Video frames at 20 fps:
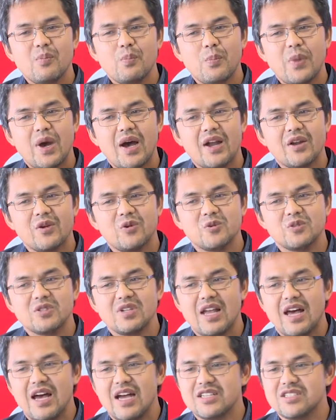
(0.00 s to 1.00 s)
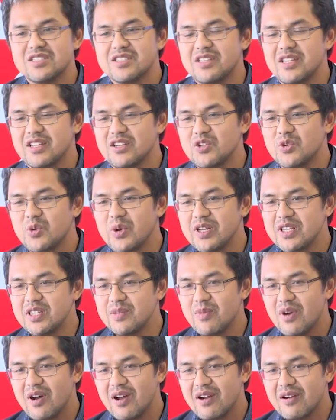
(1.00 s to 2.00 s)
particles larger than 20
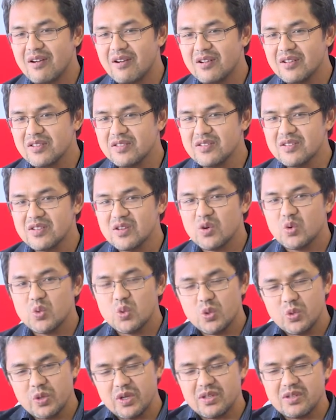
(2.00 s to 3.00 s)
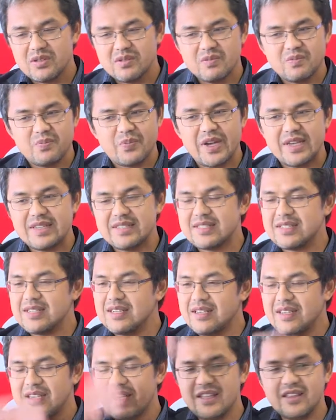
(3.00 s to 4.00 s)
microns will
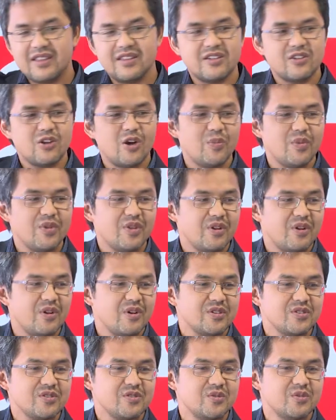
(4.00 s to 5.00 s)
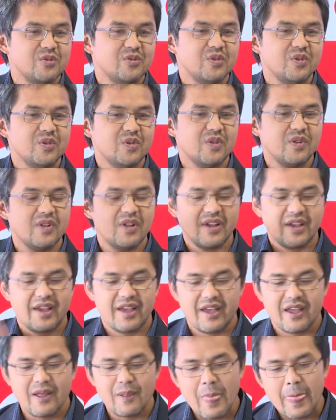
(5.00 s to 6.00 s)
basically hit the top of the nostril.
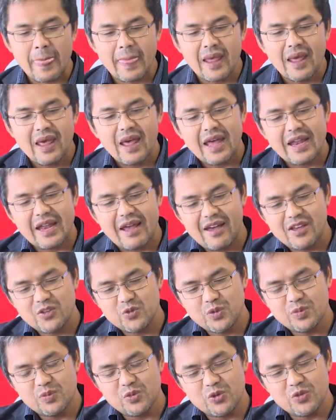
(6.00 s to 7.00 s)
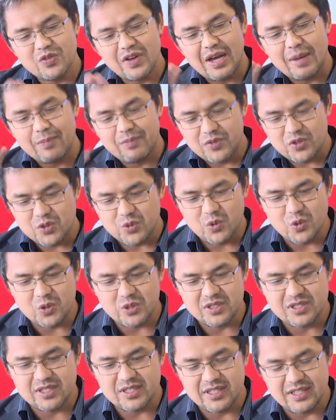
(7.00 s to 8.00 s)
Okay? And as we move up
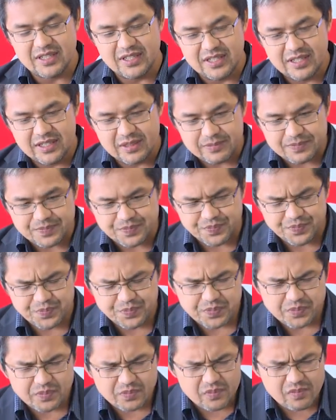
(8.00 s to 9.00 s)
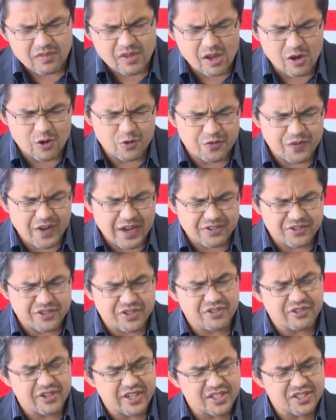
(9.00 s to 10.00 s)
towards the
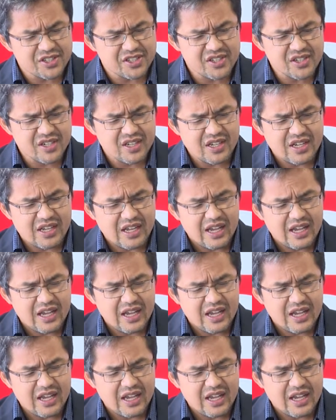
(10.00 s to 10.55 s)
olfactory region,